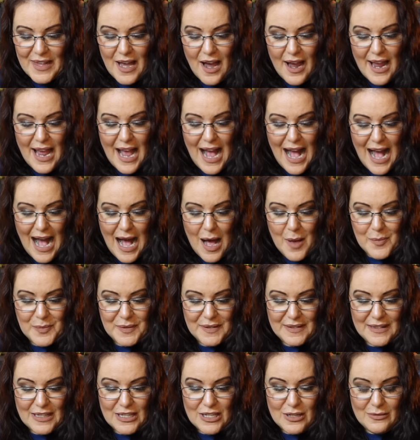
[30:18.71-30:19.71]
I
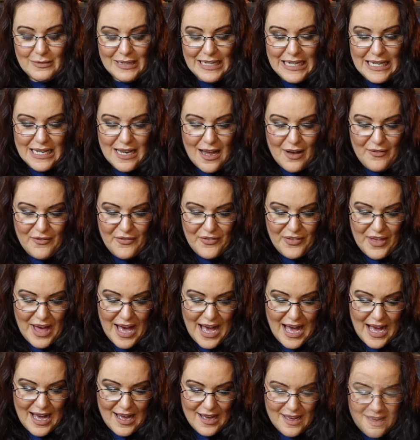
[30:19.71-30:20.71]
absolutely love
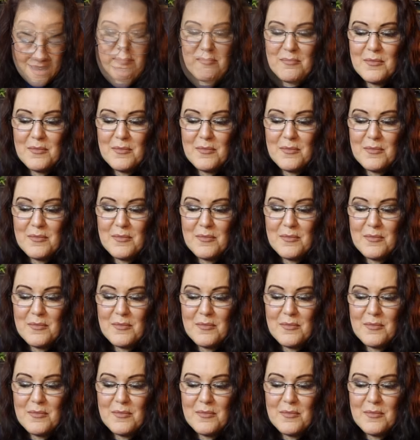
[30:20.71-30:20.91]
that.